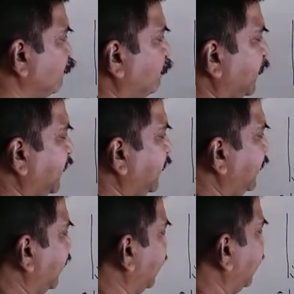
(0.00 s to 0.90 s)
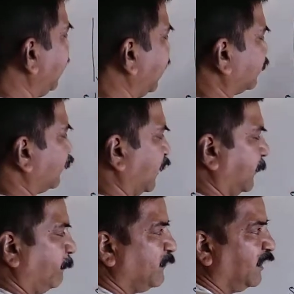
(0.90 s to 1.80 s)

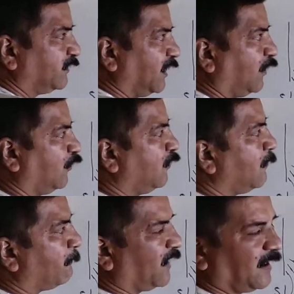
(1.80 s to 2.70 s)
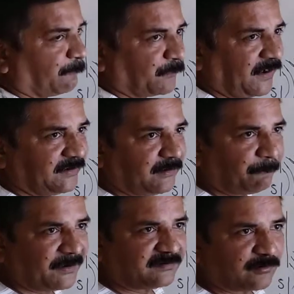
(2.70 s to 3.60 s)
PAS1. Now, by applying the
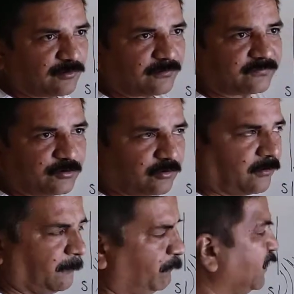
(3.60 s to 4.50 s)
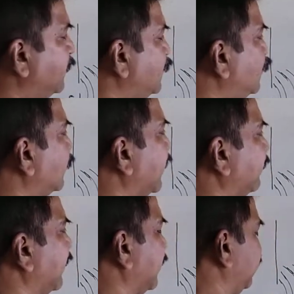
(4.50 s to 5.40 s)
Pythagoras theorem, you can
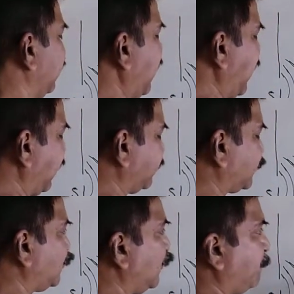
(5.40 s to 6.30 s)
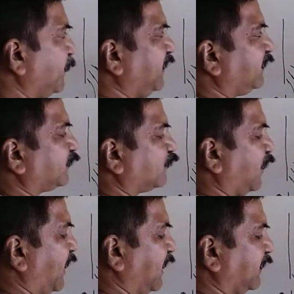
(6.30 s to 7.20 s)
get S2P
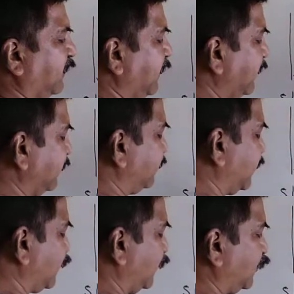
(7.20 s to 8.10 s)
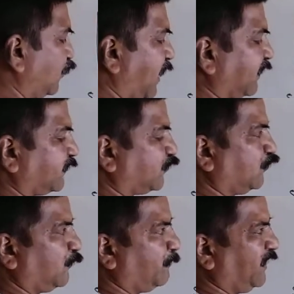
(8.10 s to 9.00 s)
square is equal to
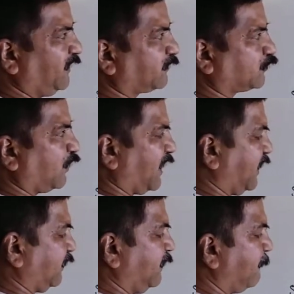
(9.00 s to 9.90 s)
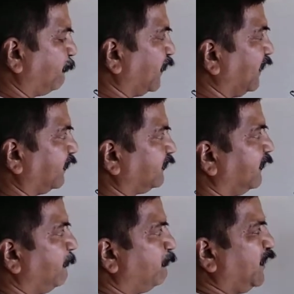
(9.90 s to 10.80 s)
S2B square plus
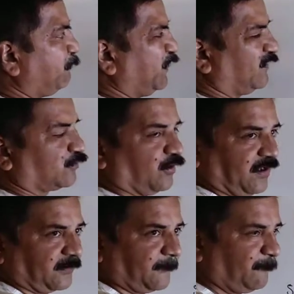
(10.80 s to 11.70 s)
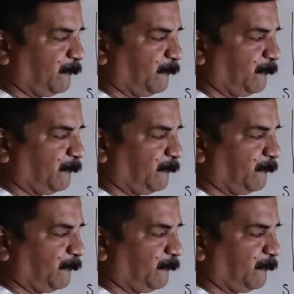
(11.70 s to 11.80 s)
BP square.